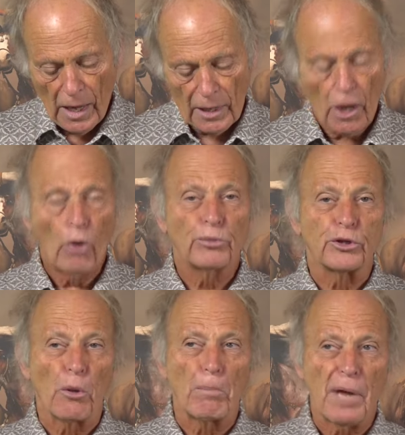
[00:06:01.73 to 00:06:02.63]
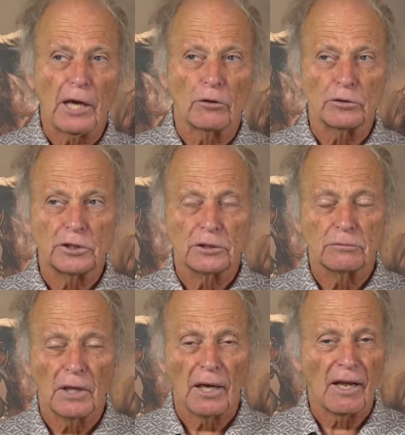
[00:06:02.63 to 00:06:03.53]
And I hope the Pinkles
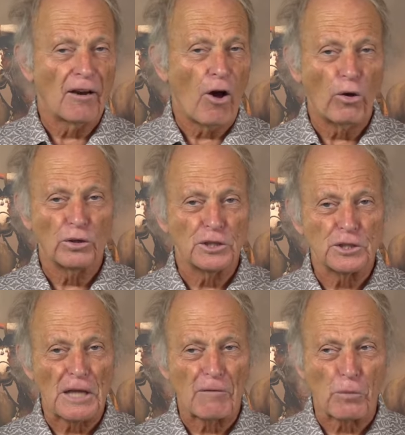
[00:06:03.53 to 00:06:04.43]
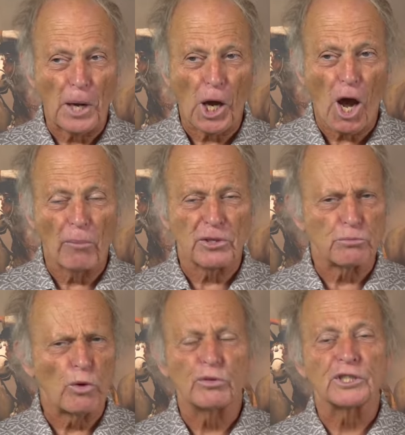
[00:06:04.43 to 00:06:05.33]
and all these left-wing commies
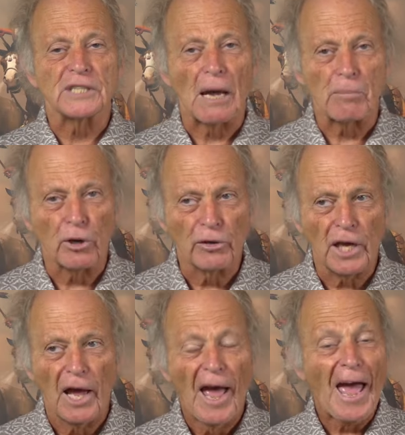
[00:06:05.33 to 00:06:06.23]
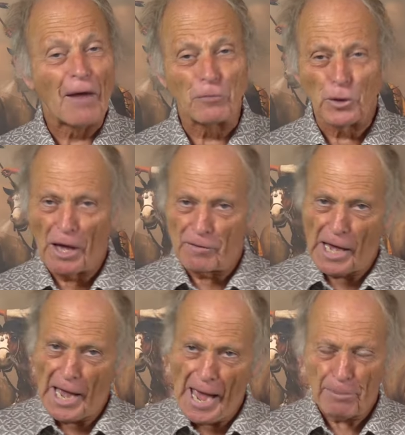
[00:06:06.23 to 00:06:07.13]
move to Siberia and we'll have
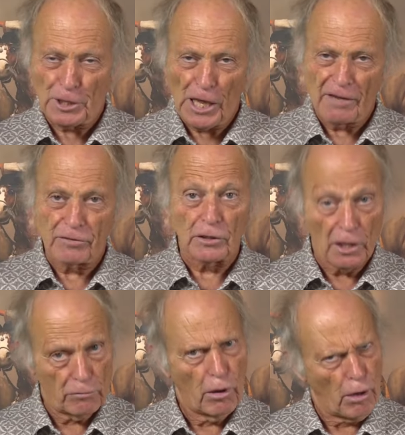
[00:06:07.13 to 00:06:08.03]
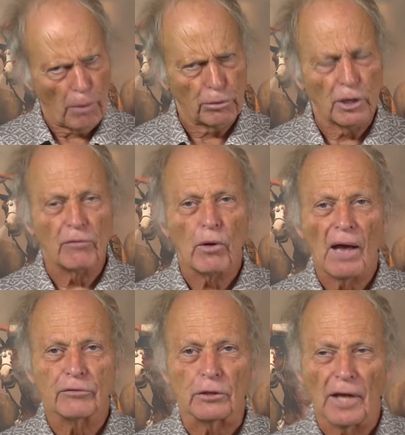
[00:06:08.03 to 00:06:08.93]
a happy life and live happily ever
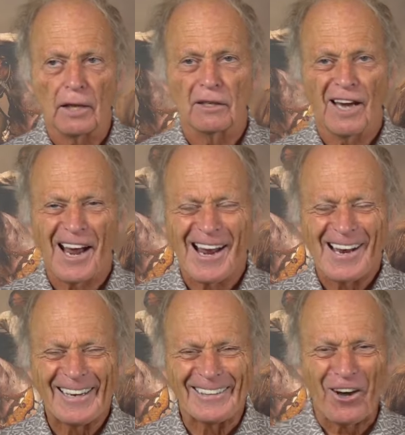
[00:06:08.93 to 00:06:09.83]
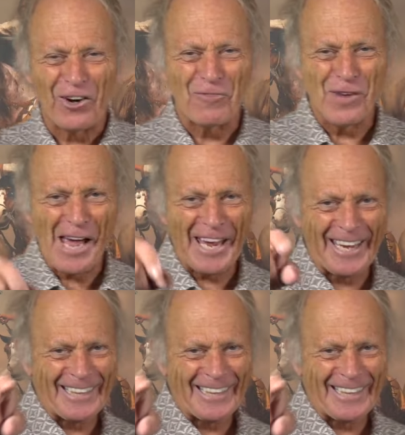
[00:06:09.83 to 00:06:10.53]
after. Hey. Y'all come back.